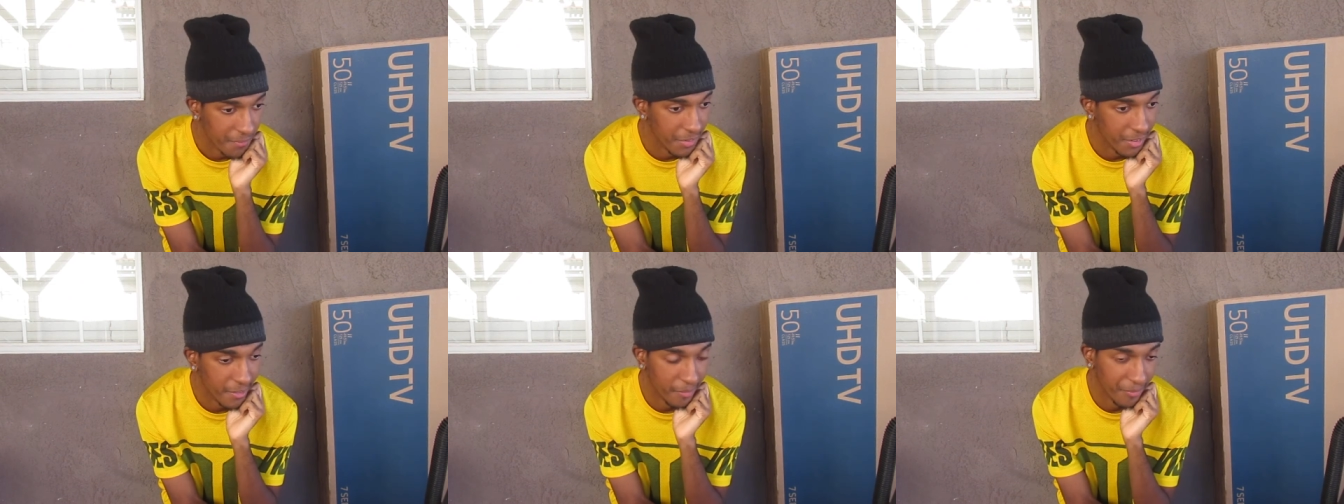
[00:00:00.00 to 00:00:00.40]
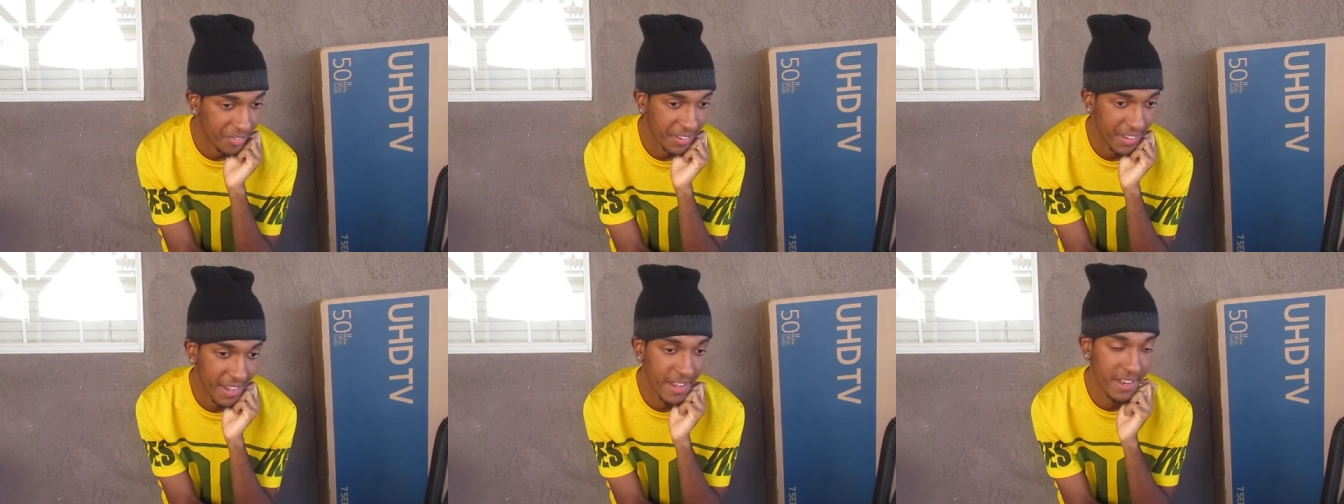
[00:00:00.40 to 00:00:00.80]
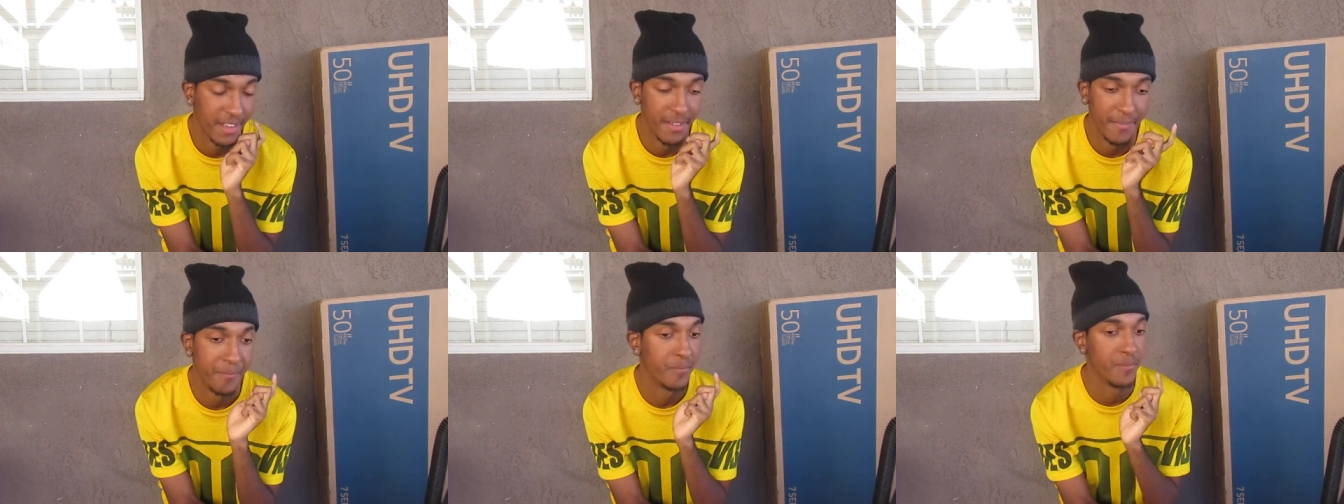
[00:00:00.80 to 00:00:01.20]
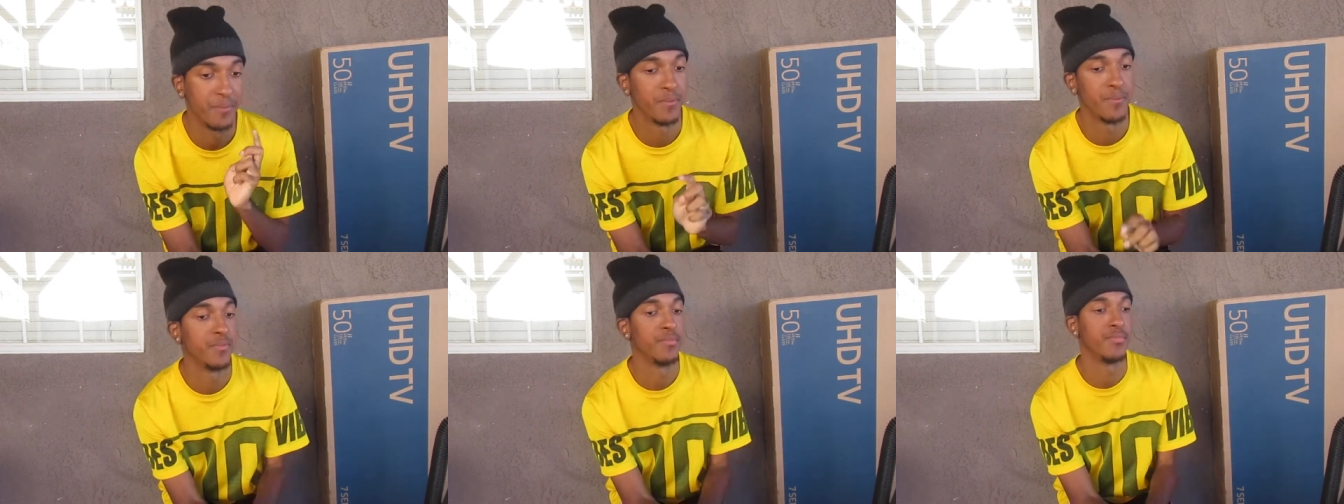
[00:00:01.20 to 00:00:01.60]
You know what I'm saying?
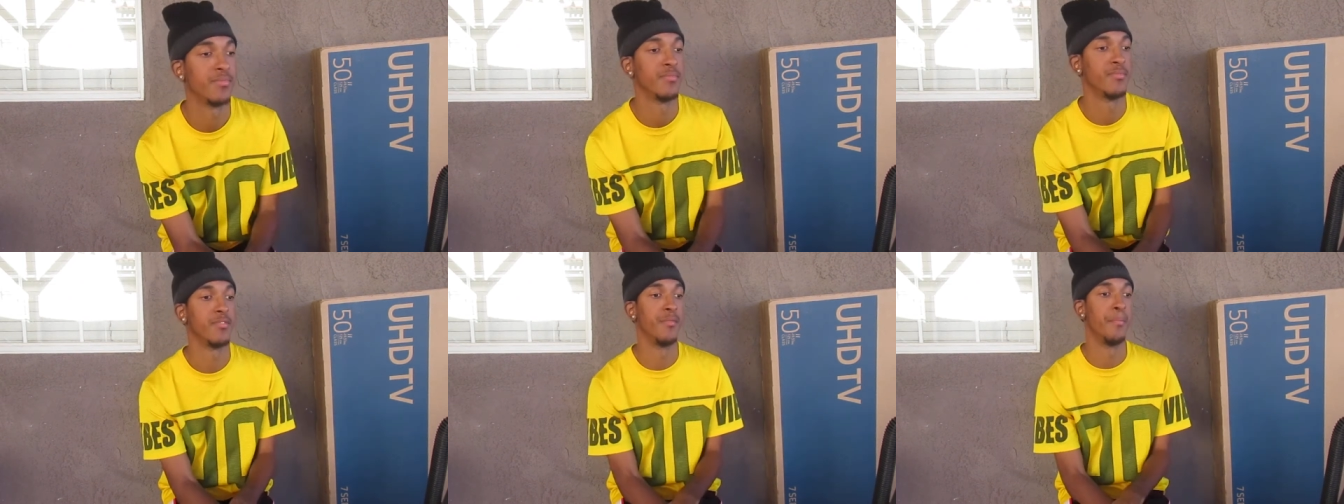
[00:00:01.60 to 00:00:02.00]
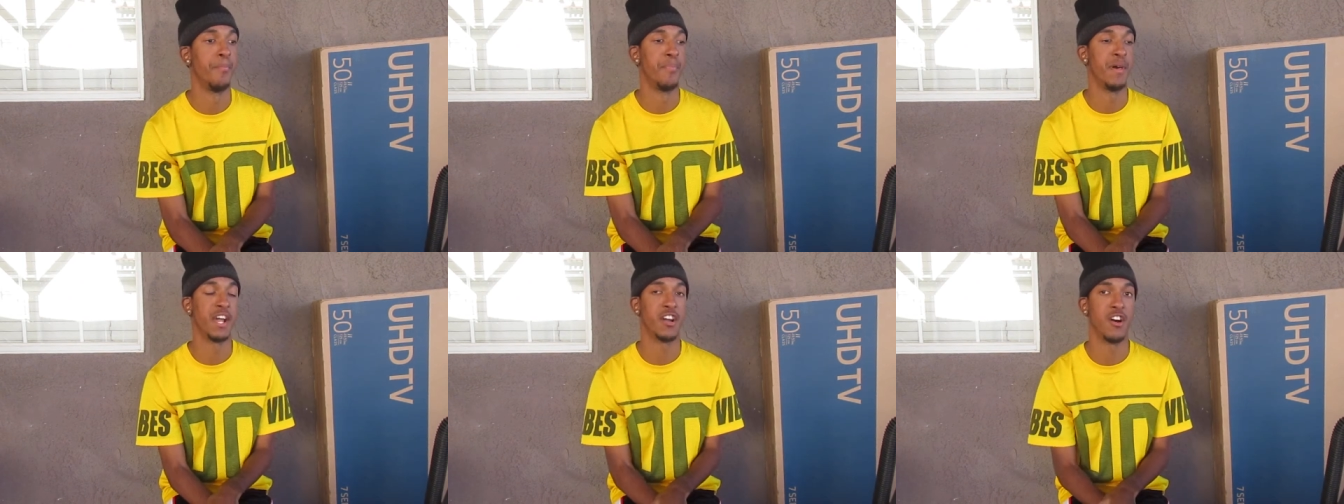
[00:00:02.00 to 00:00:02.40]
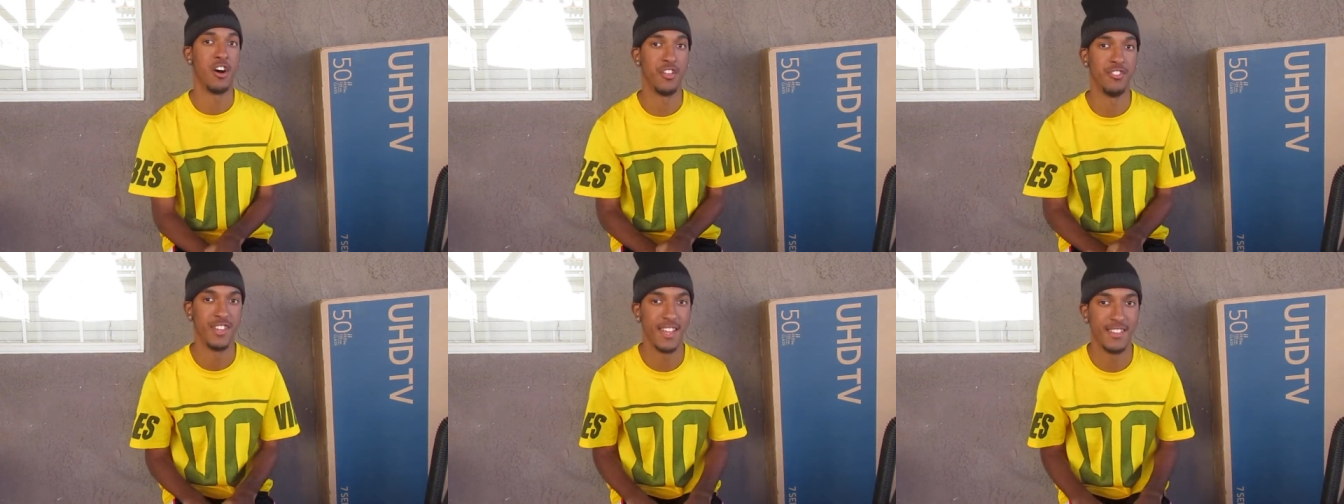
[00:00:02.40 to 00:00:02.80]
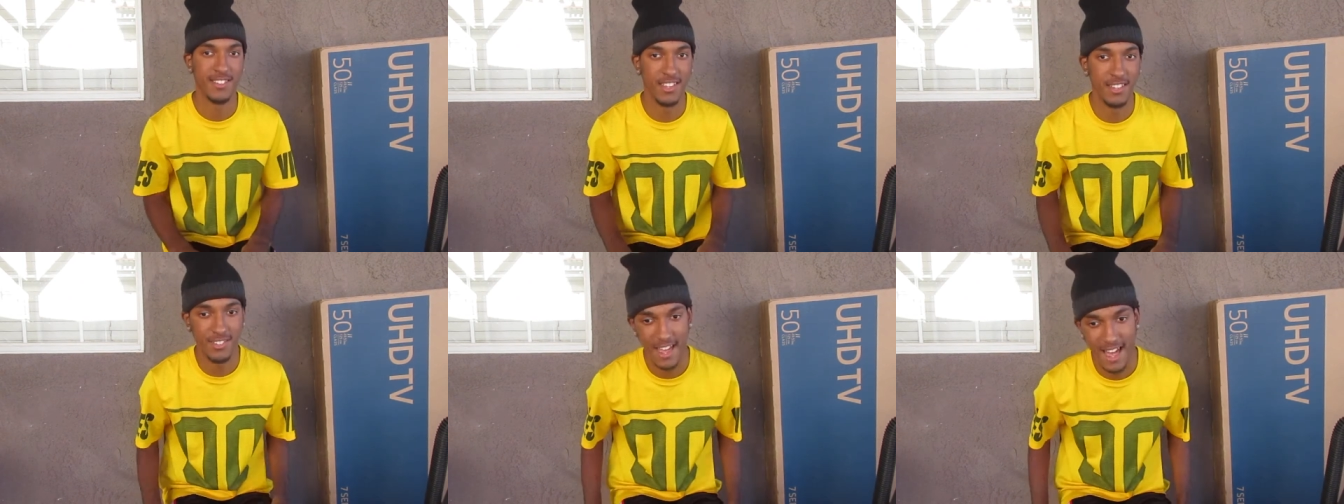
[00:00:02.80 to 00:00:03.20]
Pick on
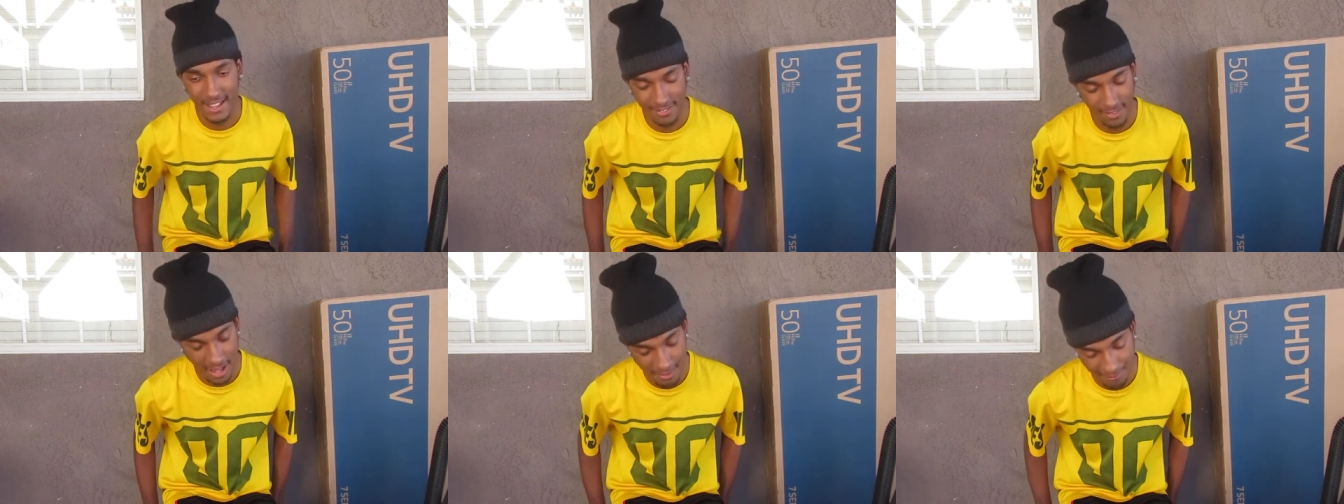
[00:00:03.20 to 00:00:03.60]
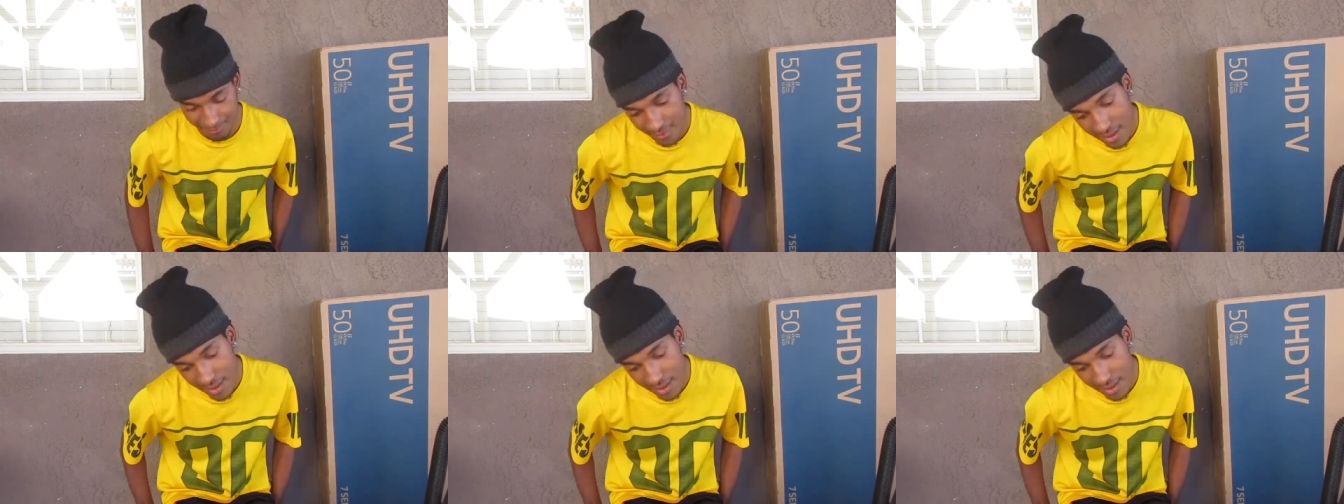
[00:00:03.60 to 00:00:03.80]
J.C. Jackson. I